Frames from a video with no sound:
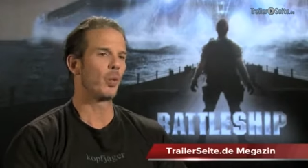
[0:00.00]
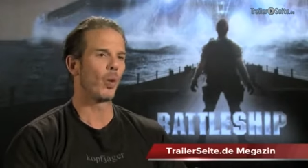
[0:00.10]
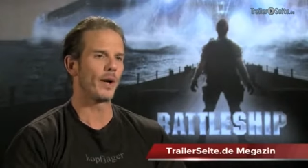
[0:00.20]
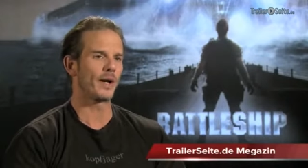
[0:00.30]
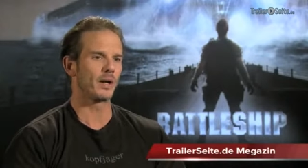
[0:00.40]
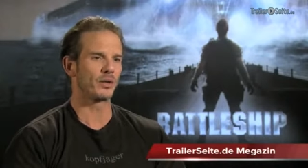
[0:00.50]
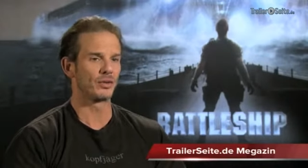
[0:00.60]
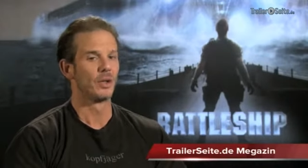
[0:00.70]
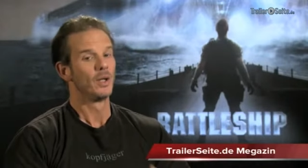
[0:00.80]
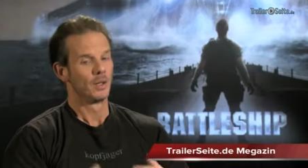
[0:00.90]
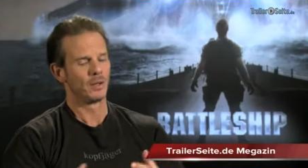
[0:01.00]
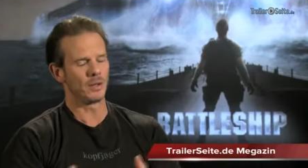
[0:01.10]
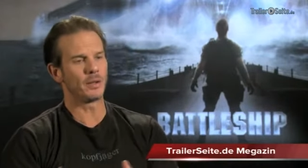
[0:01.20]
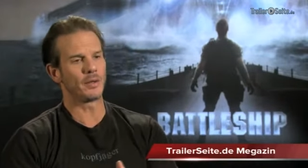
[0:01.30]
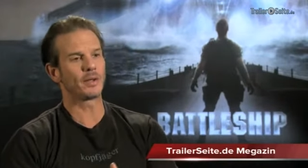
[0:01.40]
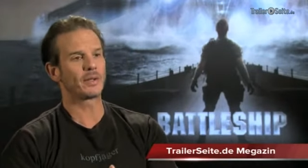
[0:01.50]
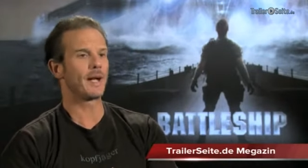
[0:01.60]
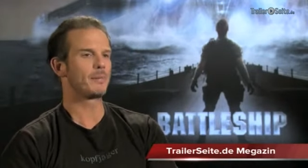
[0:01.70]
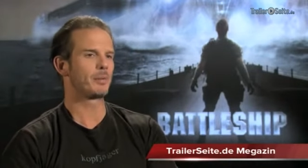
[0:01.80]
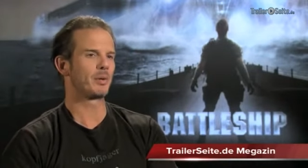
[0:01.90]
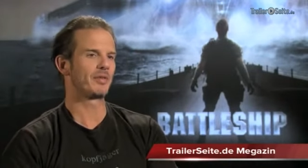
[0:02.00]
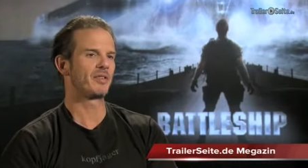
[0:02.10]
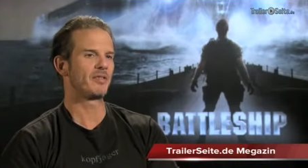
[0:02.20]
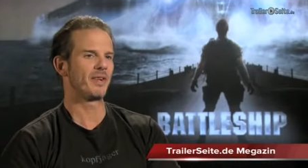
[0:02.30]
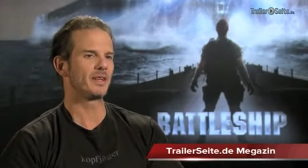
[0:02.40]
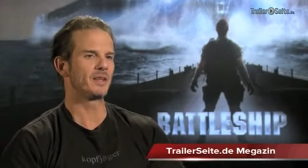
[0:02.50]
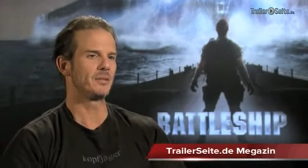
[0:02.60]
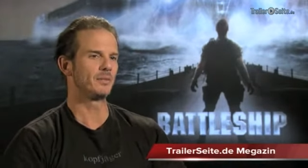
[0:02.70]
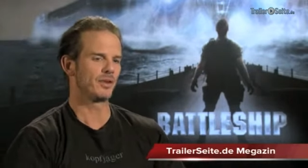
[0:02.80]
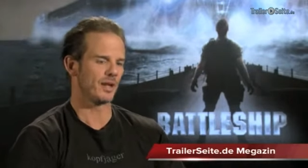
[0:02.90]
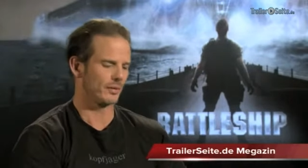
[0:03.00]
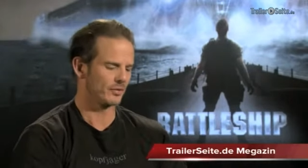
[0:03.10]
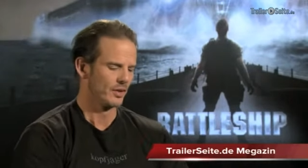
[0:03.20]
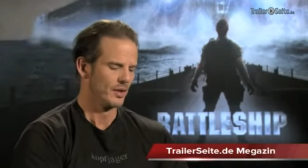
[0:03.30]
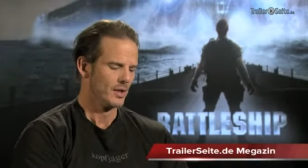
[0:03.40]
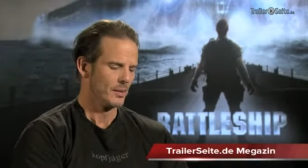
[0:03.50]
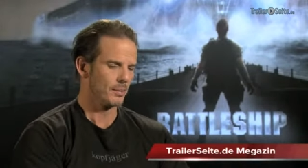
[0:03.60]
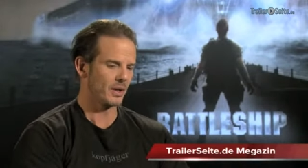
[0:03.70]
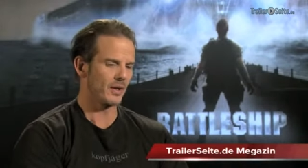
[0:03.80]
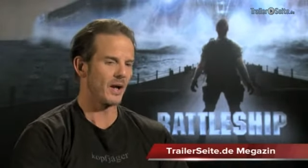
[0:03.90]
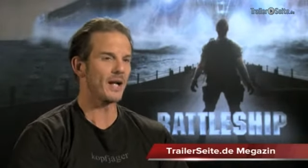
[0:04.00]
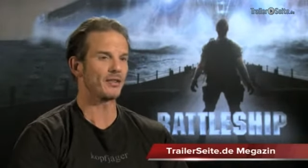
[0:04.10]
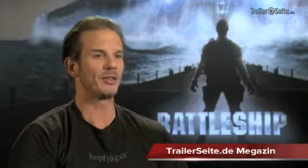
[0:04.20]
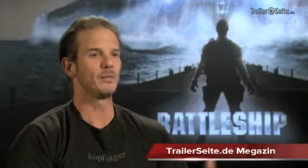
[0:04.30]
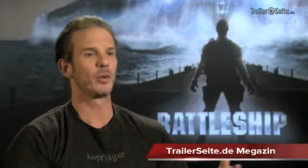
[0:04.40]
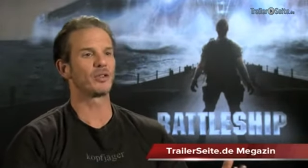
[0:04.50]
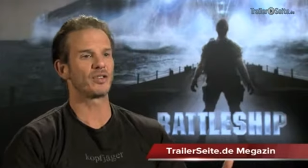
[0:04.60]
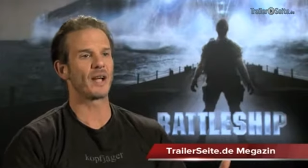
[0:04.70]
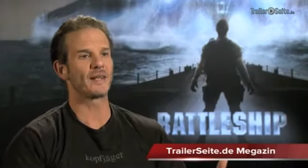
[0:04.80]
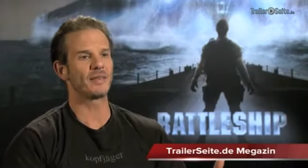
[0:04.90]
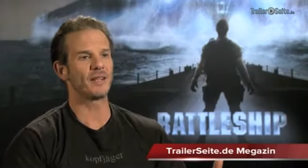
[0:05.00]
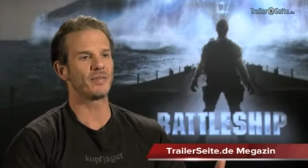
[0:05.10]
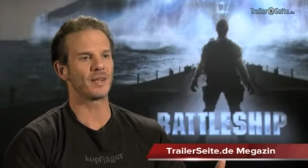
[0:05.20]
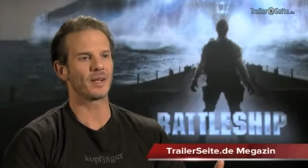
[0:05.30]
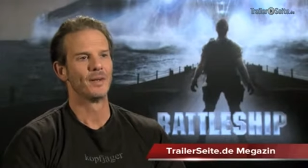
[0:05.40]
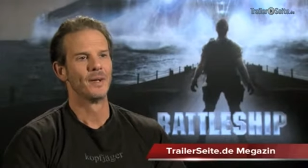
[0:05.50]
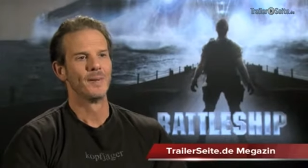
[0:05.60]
warriors, they're capable of defending themselves, but they're actually more scientific.